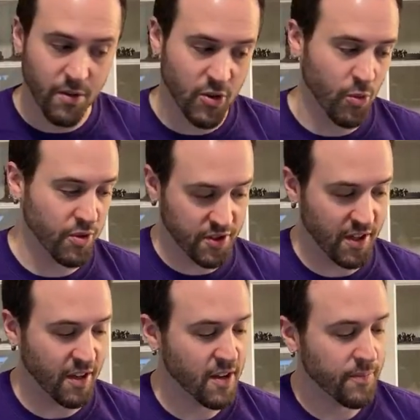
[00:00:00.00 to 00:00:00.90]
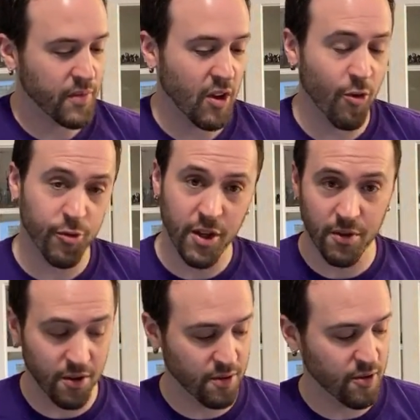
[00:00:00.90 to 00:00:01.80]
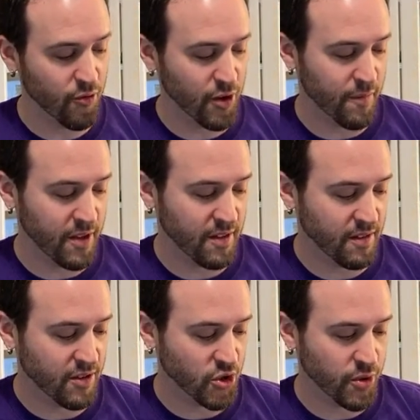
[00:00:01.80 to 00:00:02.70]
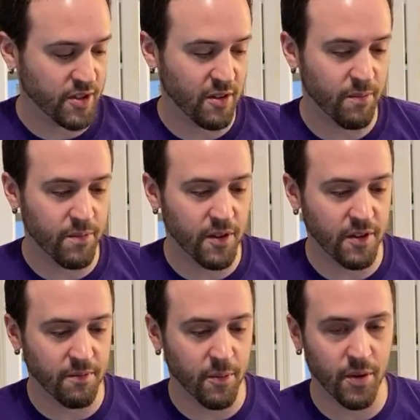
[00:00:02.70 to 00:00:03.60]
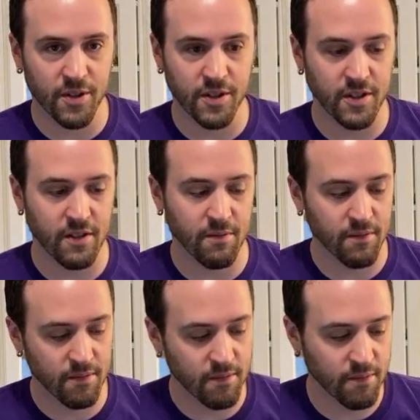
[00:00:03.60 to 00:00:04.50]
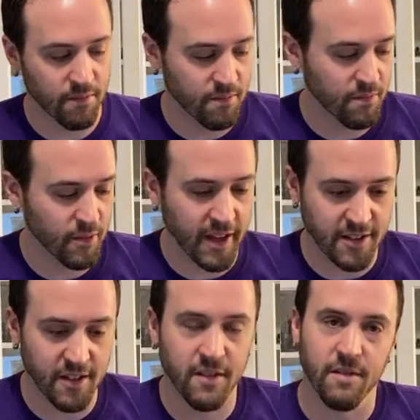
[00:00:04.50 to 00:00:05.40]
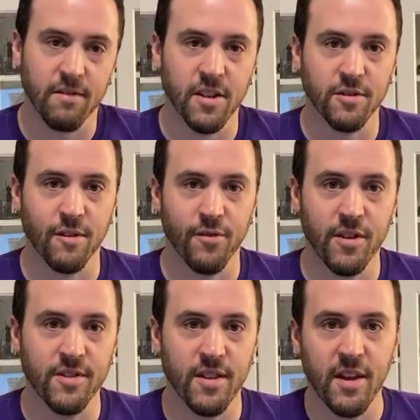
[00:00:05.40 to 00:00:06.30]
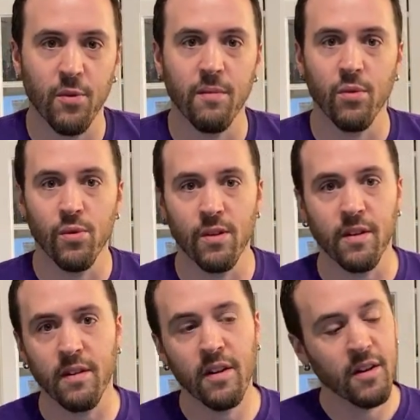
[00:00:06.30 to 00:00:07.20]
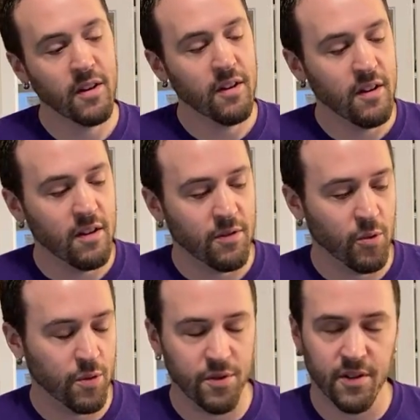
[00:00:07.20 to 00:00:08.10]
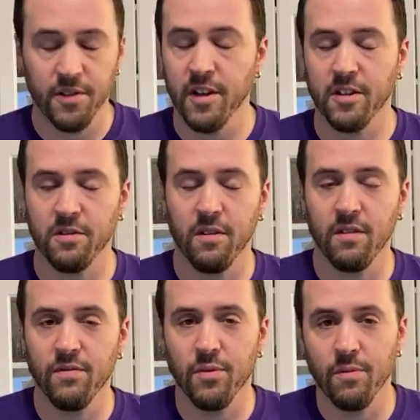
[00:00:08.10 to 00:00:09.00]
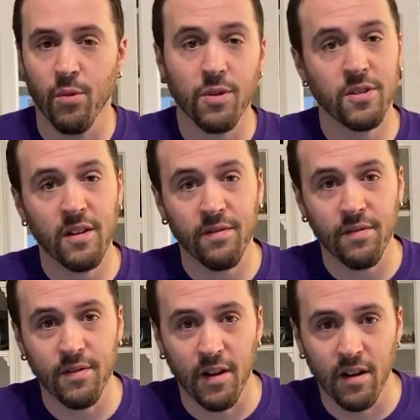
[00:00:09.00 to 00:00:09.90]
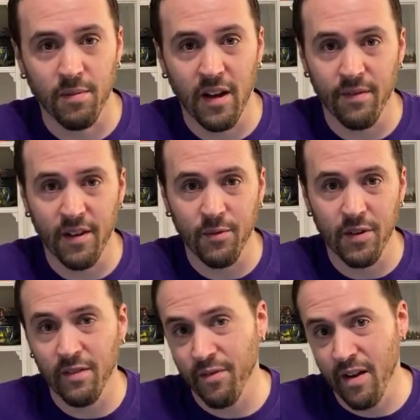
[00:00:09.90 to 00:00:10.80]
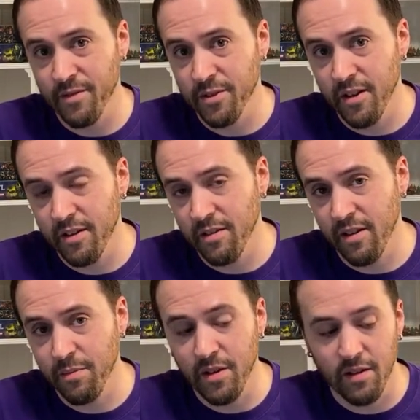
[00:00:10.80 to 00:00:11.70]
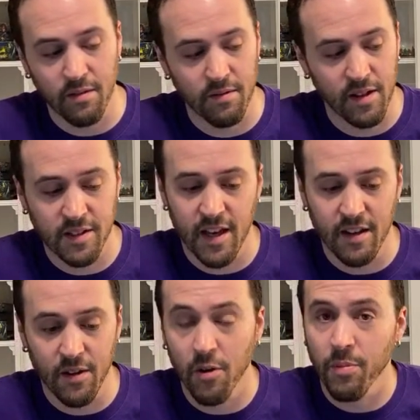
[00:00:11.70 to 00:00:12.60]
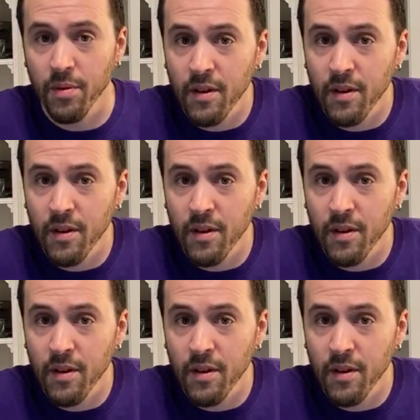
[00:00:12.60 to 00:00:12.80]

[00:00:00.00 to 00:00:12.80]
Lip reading: So we'll see. Hopefully you do. Hopefully everybody enjoys the purchase and likes it and tells their friends and they want more, and then we'll do another Kickstarter for more stuff. Kind of like we did for Aftershock. That's kind of the hope.